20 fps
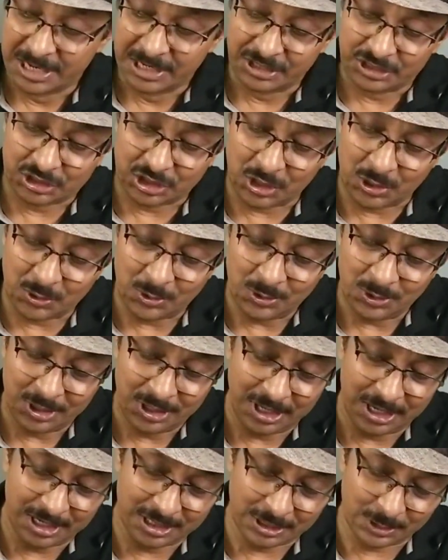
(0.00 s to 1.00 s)
So
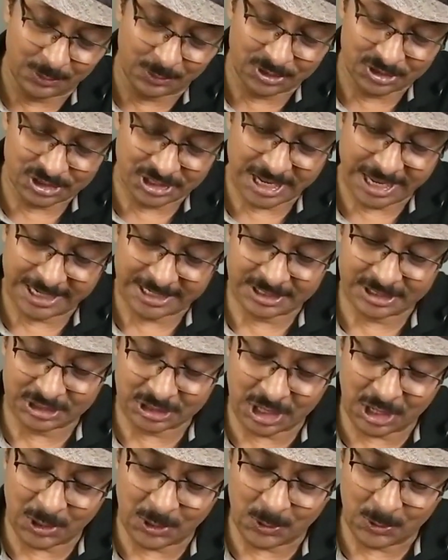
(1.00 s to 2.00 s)
it looks like
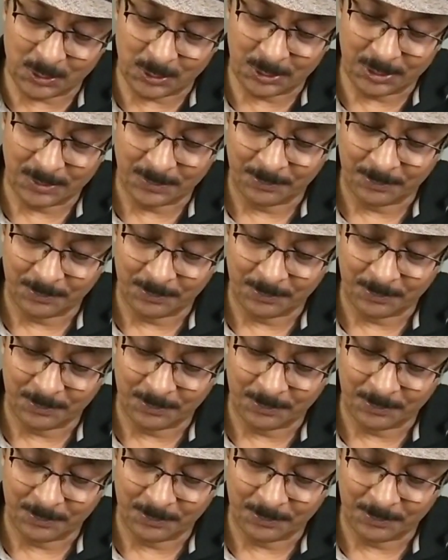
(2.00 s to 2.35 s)
so.